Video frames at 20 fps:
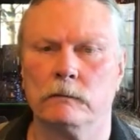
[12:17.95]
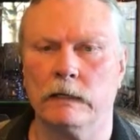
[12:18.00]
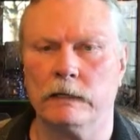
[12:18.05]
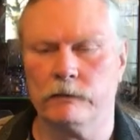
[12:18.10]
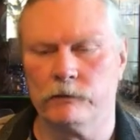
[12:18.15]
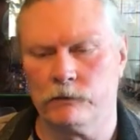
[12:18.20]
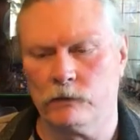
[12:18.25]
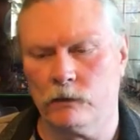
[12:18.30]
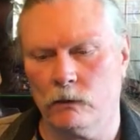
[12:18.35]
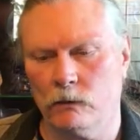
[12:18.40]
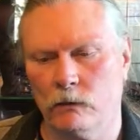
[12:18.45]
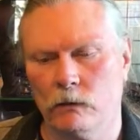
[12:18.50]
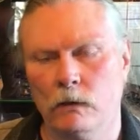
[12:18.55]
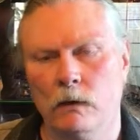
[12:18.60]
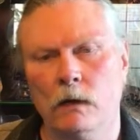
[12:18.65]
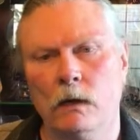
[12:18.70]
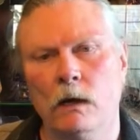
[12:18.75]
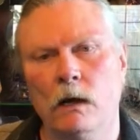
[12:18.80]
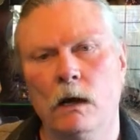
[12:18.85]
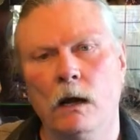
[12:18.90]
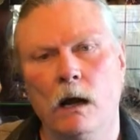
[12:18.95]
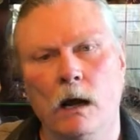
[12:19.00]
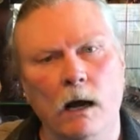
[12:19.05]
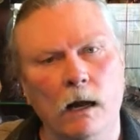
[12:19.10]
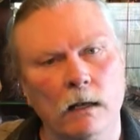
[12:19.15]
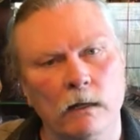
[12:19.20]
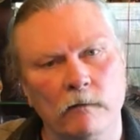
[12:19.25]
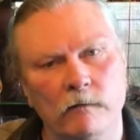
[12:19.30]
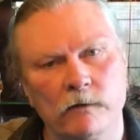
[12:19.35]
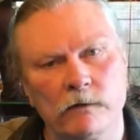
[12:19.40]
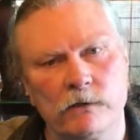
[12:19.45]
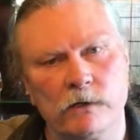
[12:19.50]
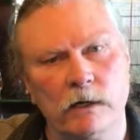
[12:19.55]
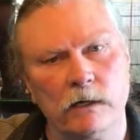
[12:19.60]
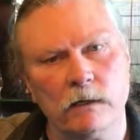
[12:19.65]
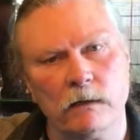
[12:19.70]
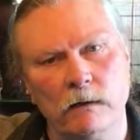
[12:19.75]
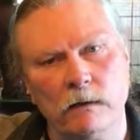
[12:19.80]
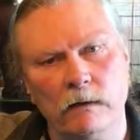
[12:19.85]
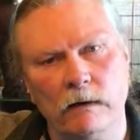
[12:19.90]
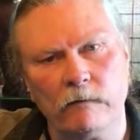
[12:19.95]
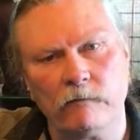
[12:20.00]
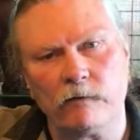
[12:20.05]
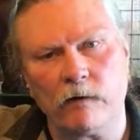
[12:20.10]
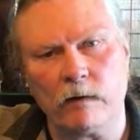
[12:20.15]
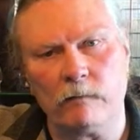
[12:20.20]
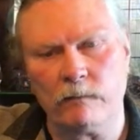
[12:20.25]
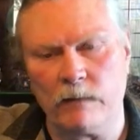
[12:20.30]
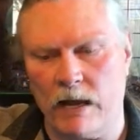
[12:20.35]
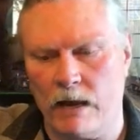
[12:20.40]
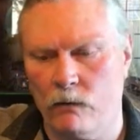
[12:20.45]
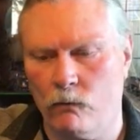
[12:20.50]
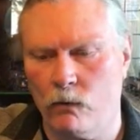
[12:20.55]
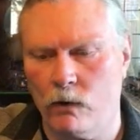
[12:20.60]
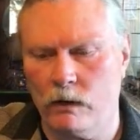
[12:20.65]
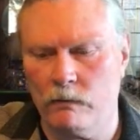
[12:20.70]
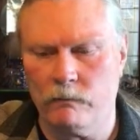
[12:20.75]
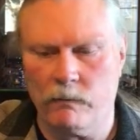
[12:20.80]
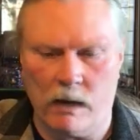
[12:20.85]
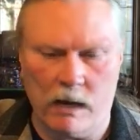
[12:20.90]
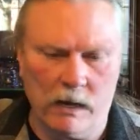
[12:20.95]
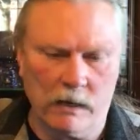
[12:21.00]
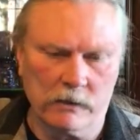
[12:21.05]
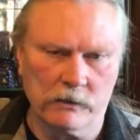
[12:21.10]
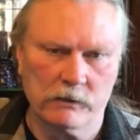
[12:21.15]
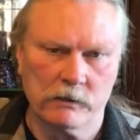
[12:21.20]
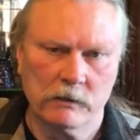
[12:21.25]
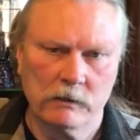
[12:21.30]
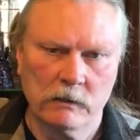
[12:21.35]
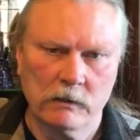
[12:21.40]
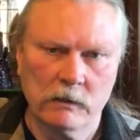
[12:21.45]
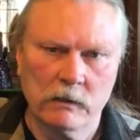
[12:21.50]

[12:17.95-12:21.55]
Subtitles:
And so all of a sudden, from that one box